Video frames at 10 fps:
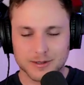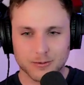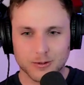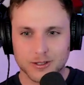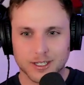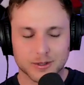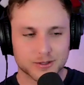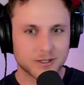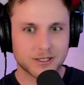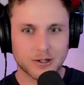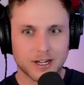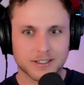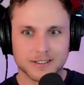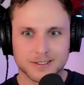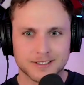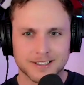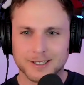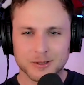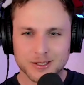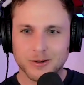I woke up extremely groggy on Sunday. Like,
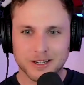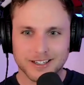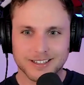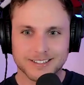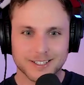what's going on?